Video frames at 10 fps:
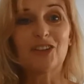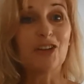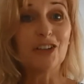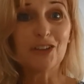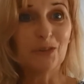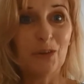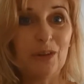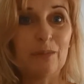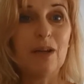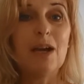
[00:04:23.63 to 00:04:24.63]
don't ignore
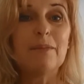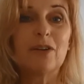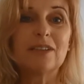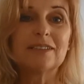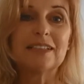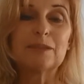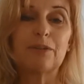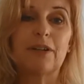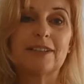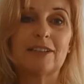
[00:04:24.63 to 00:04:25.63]
them, because these
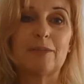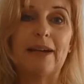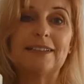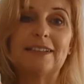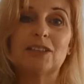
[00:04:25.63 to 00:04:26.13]
products are amazing.